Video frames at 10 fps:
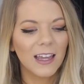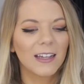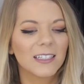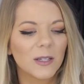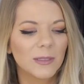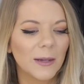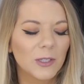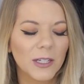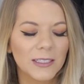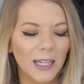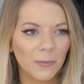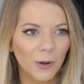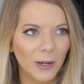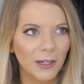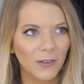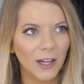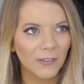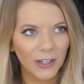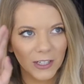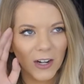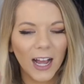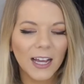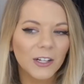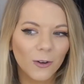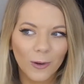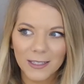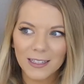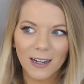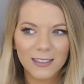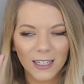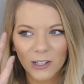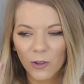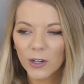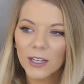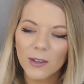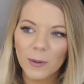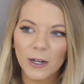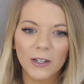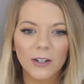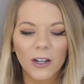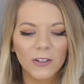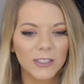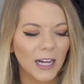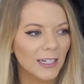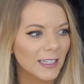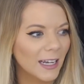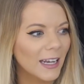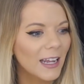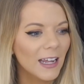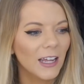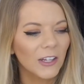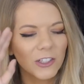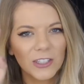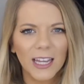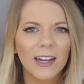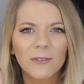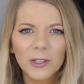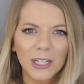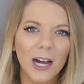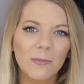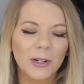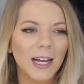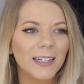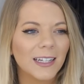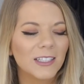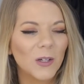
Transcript: because sometimes you get to that point in your life, in your head you're one size, and you look in the mirror, you're another size, and you just can't really comprehend it.